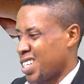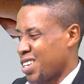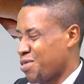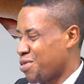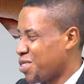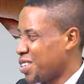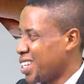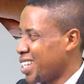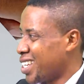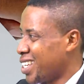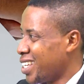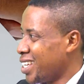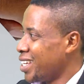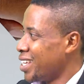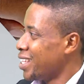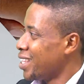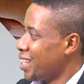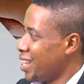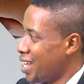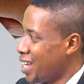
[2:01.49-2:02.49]

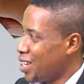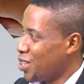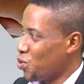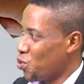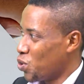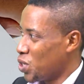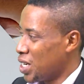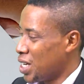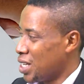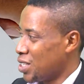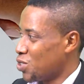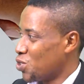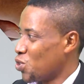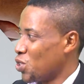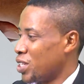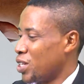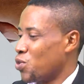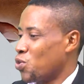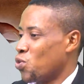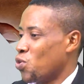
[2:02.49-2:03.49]
Definitely, they are the winners, so
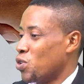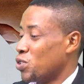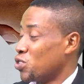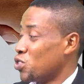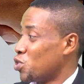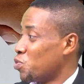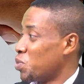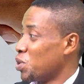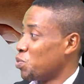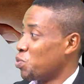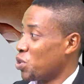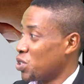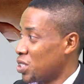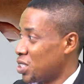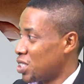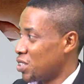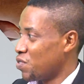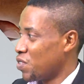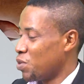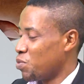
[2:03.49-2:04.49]
they will want to speak
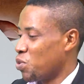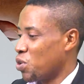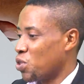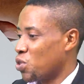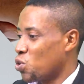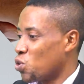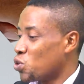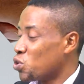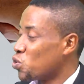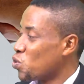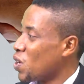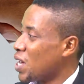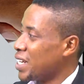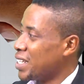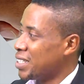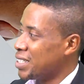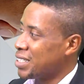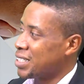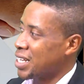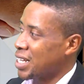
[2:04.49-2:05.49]
positively. But those who are
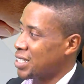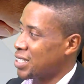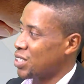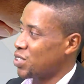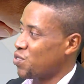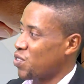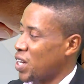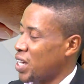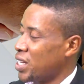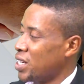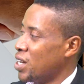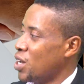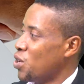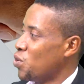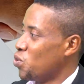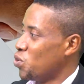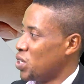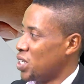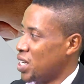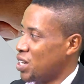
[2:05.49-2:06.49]
dissatisfied
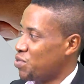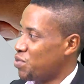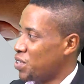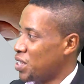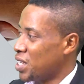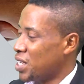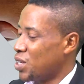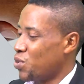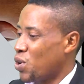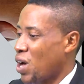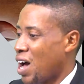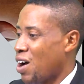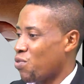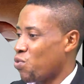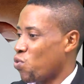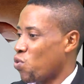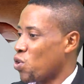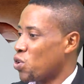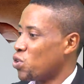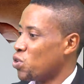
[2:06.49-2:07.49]
would definitely
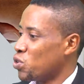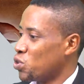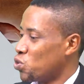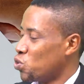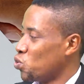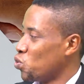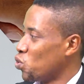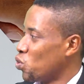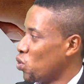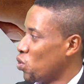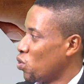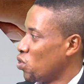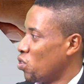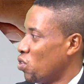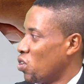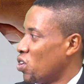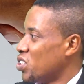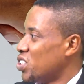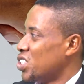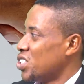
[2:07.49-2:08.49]
have one or two
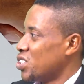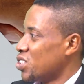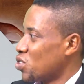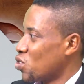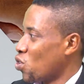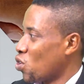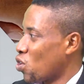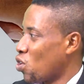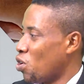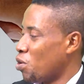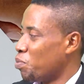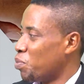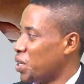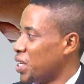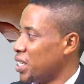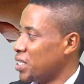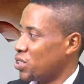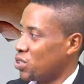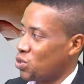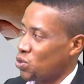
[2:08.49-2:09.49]
grudges or
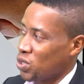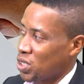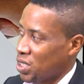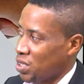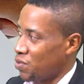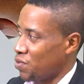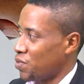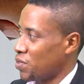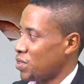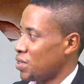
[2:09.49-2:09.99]
complaints to give.